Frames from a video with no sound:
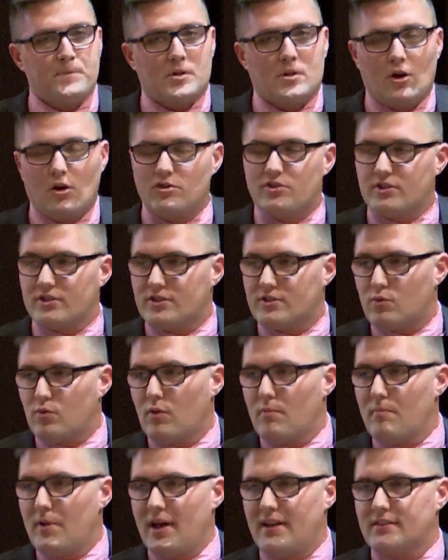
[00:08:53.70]
coaches
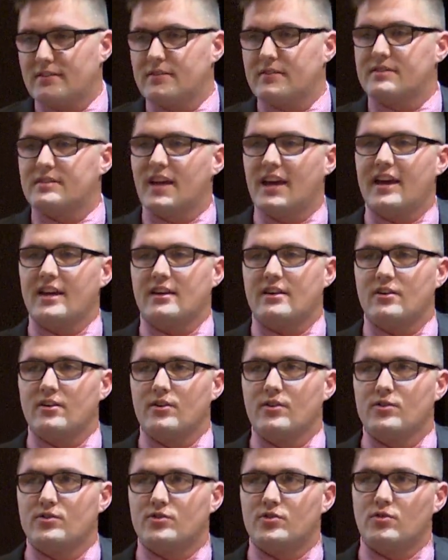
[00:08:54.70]
were meant to take
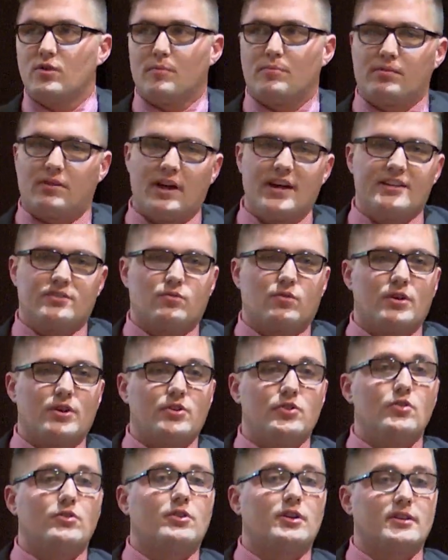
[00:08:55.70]
you to a place where
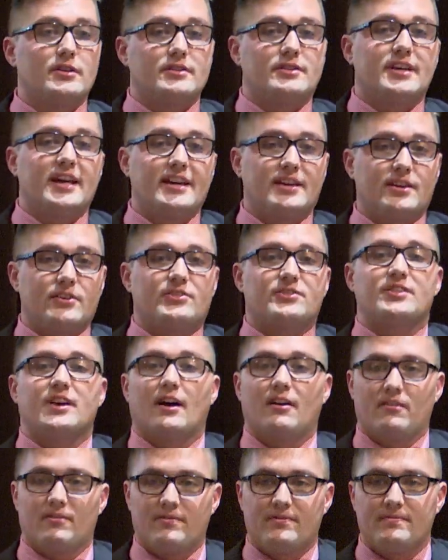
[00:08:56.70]
you couldn't take
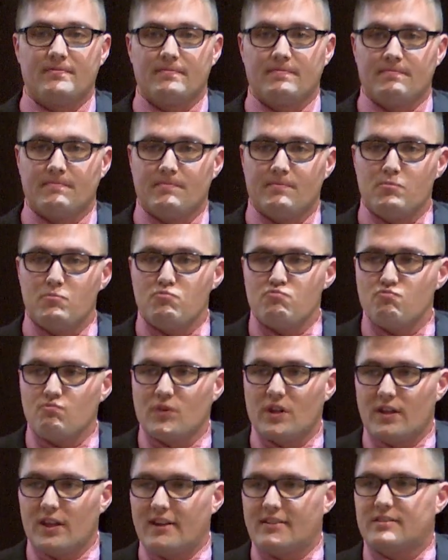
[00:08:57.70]
yourself.
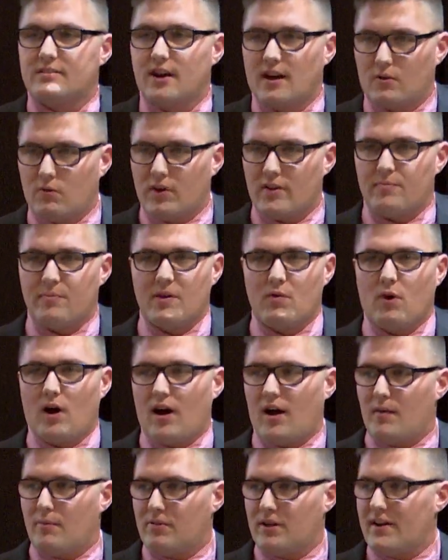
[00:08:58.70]
And that stuck with me
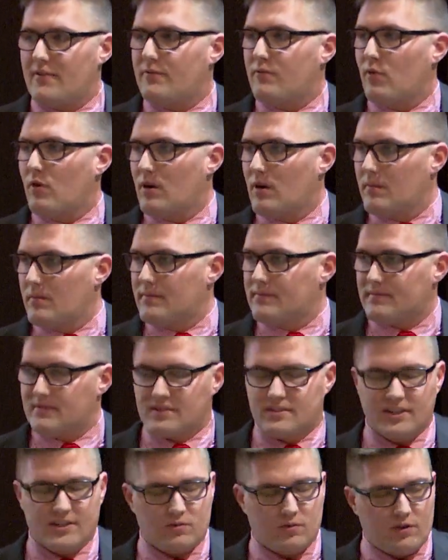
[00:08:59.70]
while I played for him,
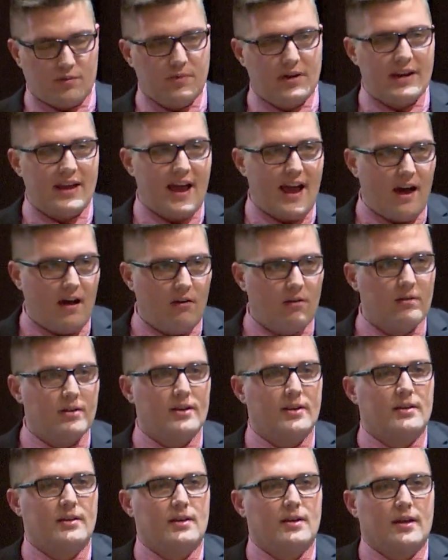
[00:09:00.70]
sticks with me now,
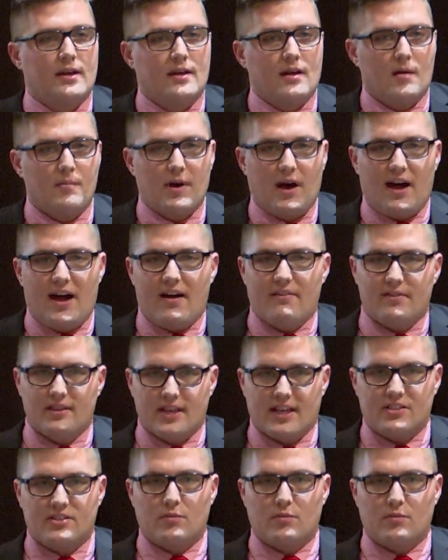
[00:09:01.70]
about having that